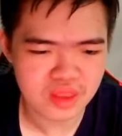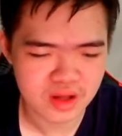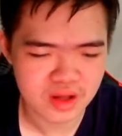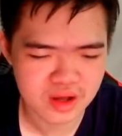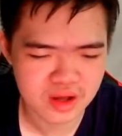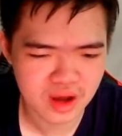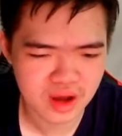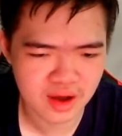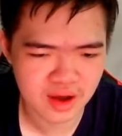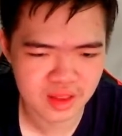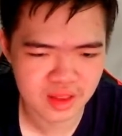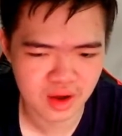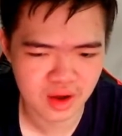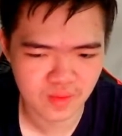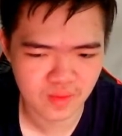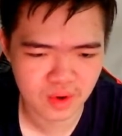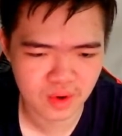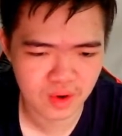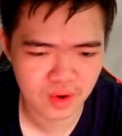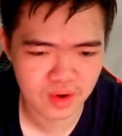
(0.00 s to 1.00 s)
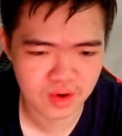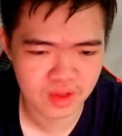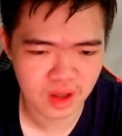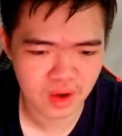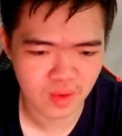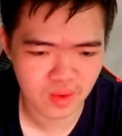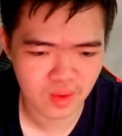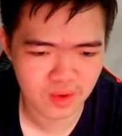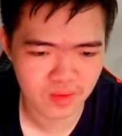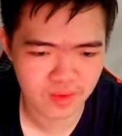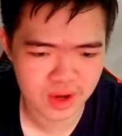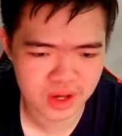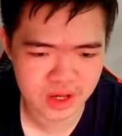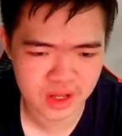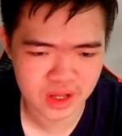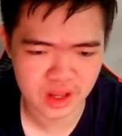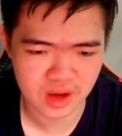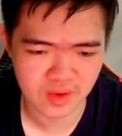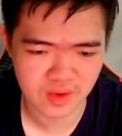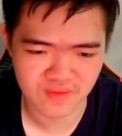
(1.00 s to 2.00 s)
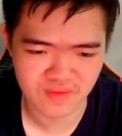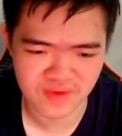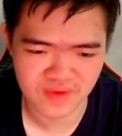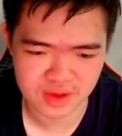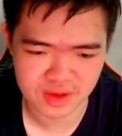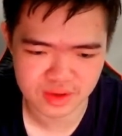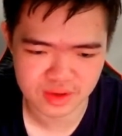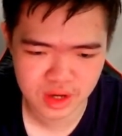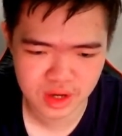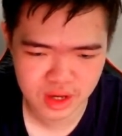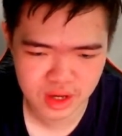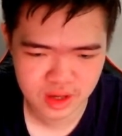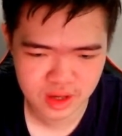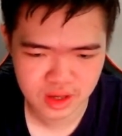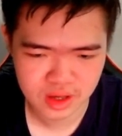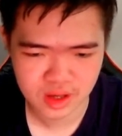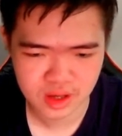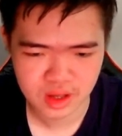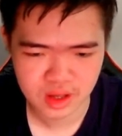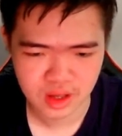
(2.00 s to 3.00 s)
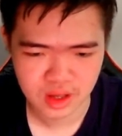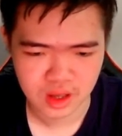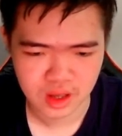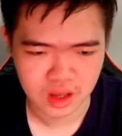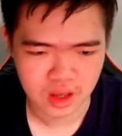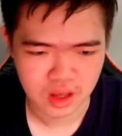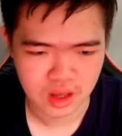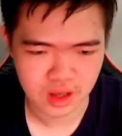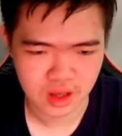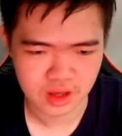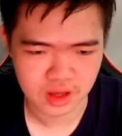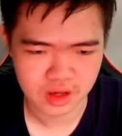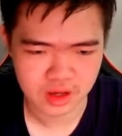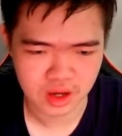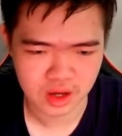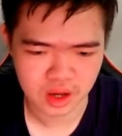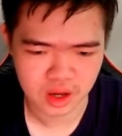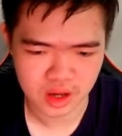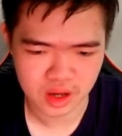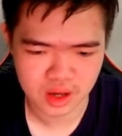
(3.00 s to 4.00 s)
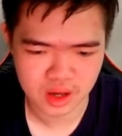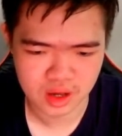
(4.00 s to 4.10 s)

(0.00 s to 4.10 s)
yeah, they were. They were recently revealed. Okay.